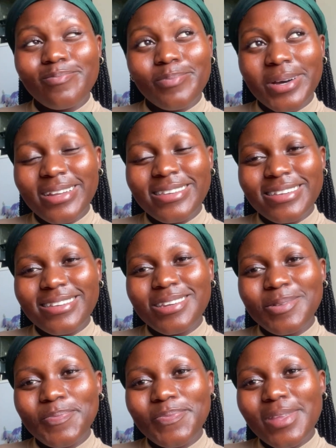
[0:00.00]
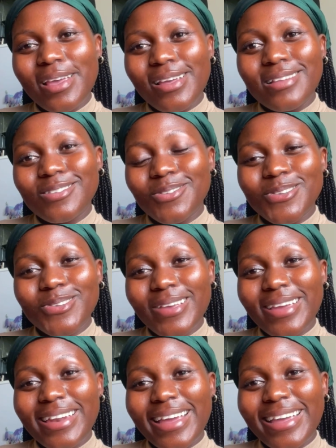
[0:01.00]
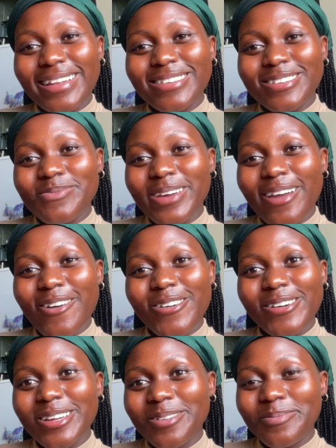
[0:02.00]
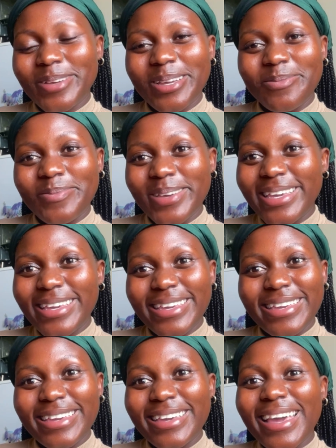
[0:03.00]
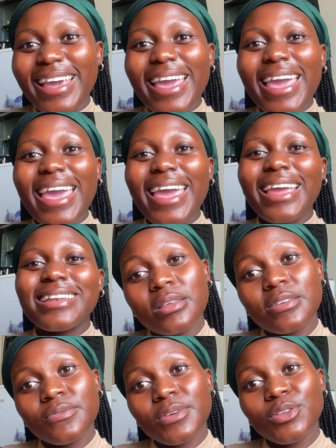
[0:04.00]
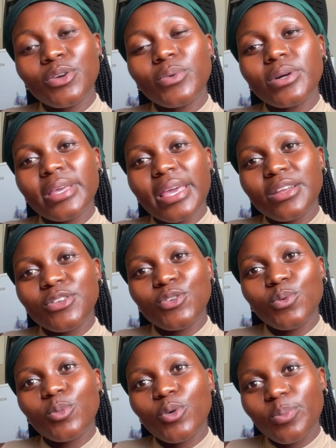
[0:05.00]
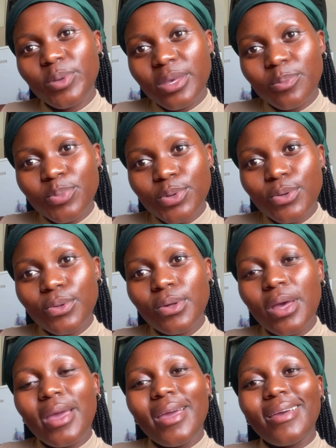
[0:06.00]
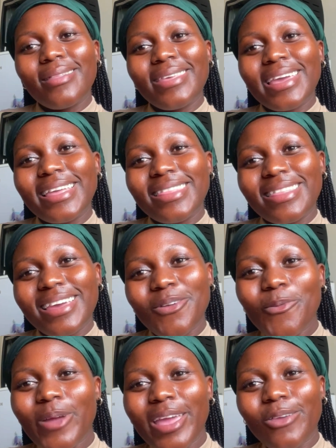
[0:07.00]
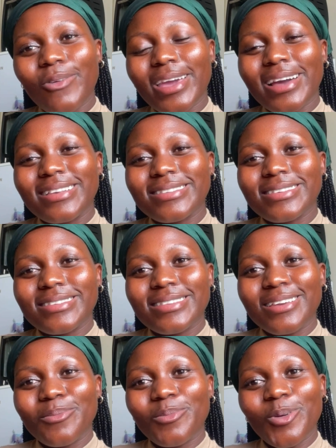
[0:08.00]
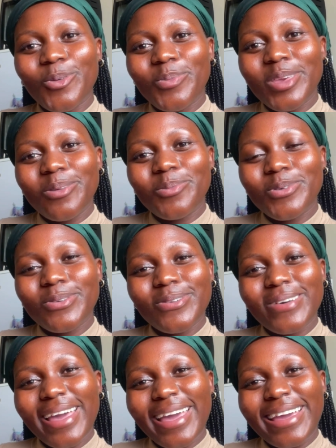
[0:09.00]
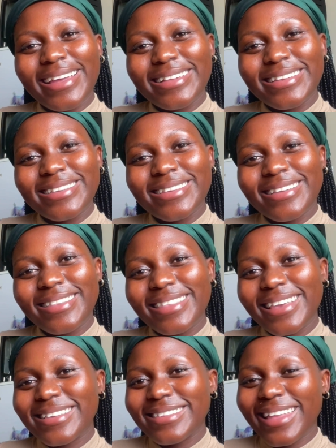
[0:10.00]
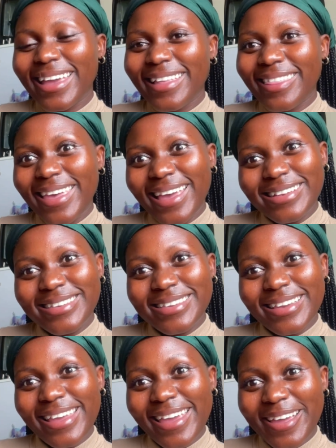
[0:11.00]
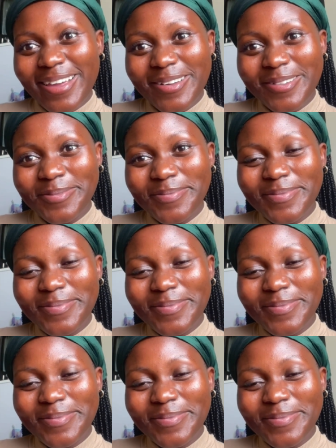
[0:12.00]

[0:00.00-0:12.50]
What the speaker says: button, it's also gonna add to my coin, baby, and this video will get to more people. Then that way we are assisting more people and things like that. Yeah,